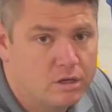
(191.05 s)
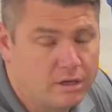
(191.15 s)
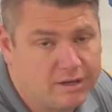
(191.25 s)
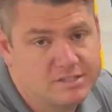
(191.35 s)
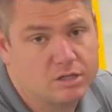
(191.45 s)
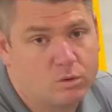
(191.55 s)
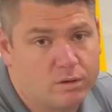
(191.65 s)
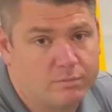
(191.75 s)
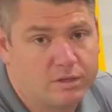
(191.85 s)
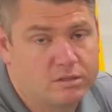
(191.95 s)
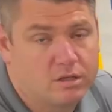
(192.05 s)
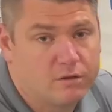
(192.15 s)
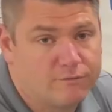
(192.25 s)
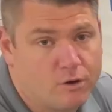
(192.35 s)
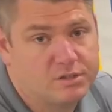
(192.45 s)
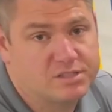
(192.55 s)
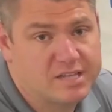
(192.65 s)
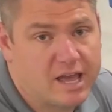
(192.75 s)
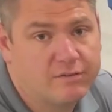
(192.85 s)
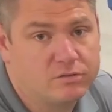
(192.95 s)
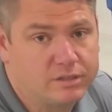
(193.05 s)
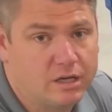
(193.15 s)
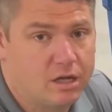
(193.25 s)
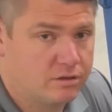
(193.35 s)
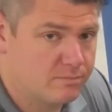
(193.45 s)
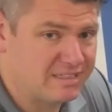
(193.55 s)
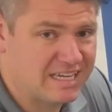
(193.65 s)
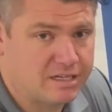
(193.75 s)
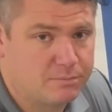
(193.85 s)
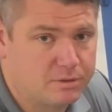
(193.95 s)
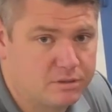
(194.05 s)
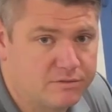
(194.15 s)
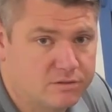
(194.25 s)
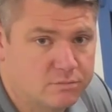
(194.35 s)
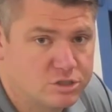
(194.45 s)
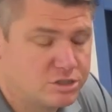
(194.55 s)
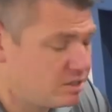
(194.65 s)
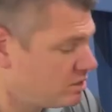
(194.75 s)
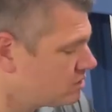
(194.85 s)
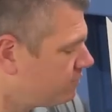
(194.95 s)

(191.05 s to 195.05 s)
Now, Ensign Equipment focuses heavily on the maintainability of their machines.